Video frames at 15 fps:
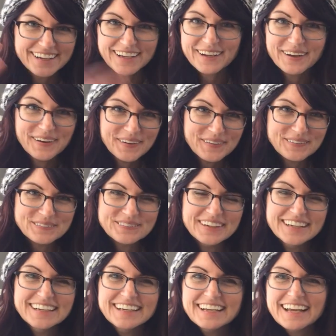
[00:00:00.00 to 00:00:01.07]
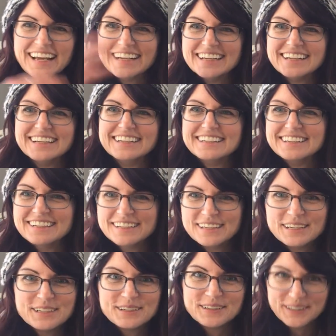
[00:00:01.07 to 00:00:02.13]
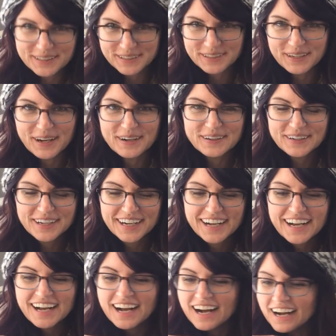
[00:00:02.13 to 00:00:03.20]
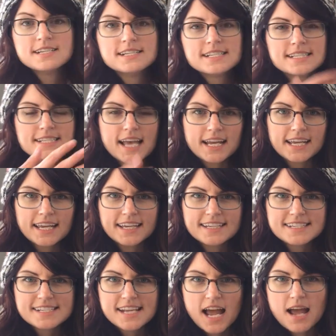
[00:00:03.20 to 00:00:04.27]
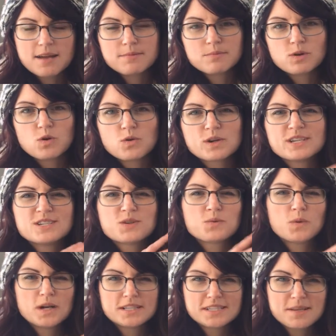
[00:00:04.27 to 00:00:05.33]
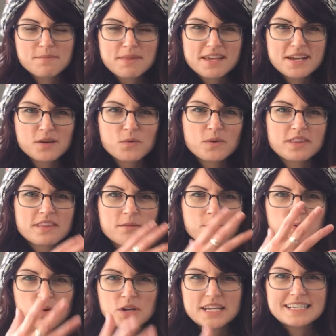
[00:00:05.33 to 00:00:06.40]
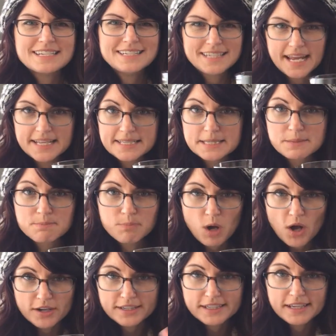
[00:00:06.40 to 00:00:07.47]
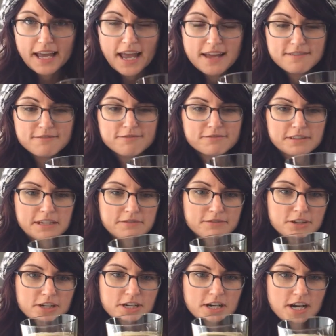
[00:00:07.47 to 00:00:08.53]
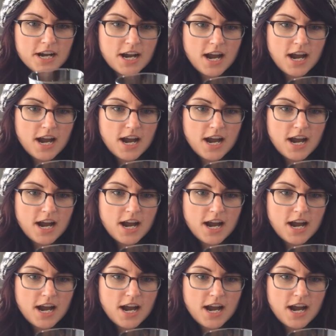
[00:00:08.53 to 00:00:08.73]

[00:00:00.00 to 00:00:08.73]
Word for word: and get home and you're good to go. Second, I'm going to want something with a pretty dense body and flavor,